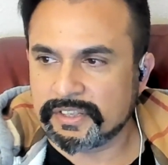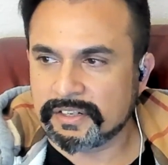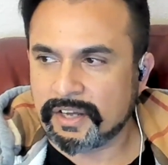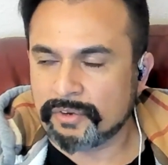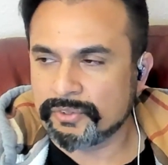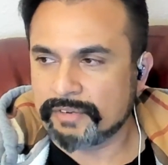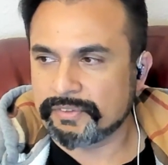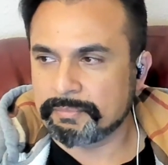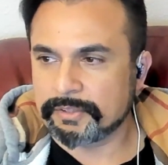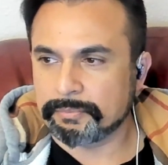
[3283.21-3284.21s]
and now you have
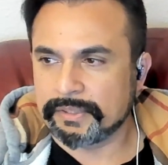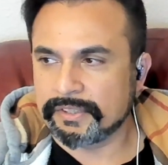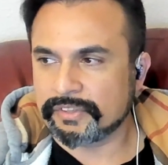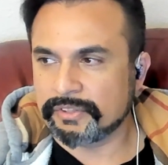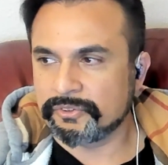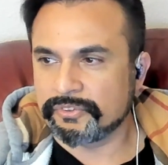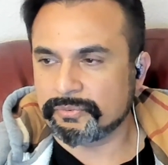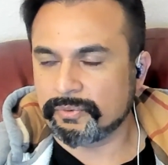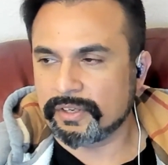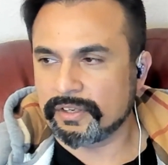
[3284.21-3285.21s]
some experience and you
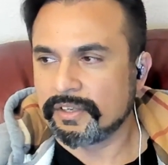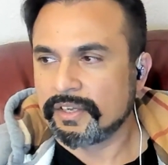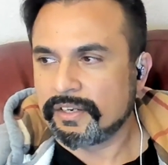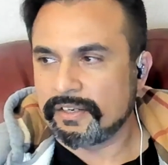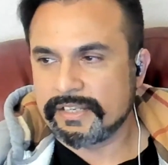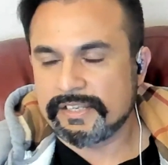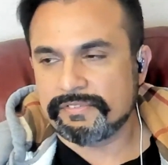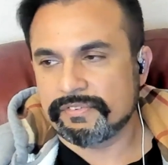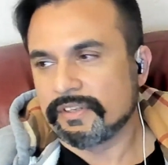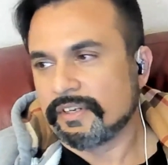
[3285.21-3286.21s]
just want to
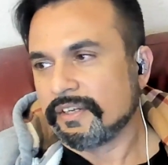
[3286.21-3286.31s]
leave.